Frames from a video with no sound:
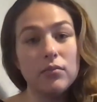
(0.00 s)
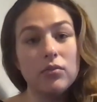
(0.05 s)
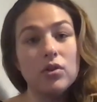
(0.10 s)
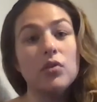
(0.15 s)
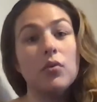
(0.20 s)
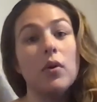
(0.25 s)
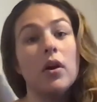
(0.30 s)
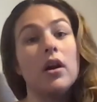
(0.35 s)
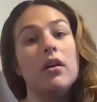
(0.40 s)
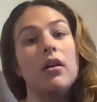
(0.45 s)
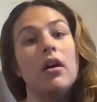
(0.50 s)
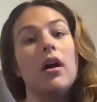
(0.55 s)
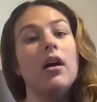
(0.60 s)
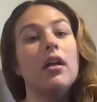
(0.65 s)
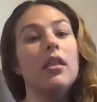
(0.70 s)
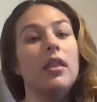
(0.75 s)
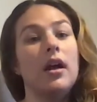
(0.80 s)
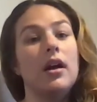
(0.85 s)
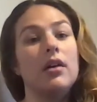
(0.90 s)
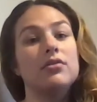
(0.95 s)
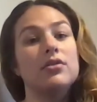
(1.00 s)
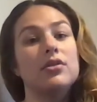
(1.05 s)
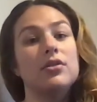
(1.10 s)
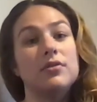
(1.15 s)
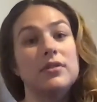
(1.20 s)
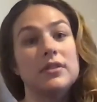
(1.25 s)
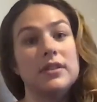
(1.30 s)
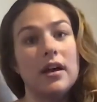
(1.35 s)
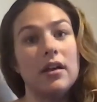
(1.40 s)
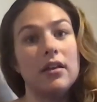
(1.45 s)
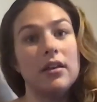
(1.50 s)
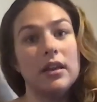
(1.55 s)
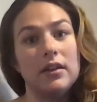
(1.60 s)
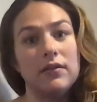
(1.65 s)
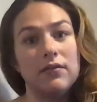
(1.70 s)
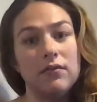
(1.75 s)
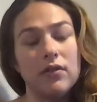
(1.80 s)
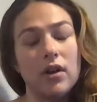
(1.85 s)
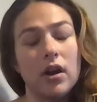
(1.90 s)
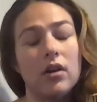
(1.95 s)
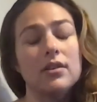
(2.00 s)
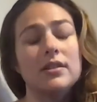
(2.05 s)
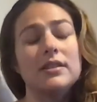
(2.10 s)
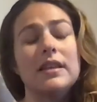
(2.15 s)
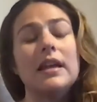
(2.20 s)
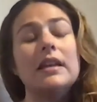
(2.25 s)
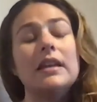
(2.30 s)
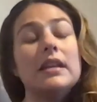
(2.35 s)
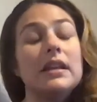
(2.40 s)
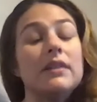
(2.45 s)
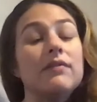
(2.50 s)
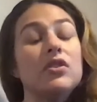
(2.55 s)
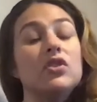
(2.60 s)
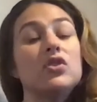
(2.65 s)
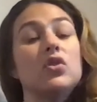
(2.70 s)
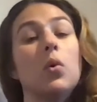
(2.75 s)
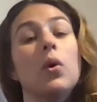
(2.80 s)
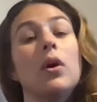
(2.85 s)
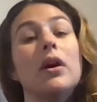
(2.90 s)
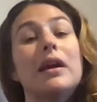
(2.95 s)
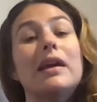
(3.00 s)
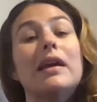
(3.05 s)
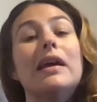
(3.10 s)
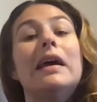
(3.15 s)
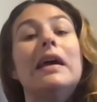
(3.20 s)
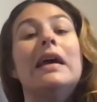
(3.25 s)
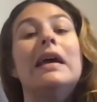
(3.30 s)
you are not allowed to sell in or send inventory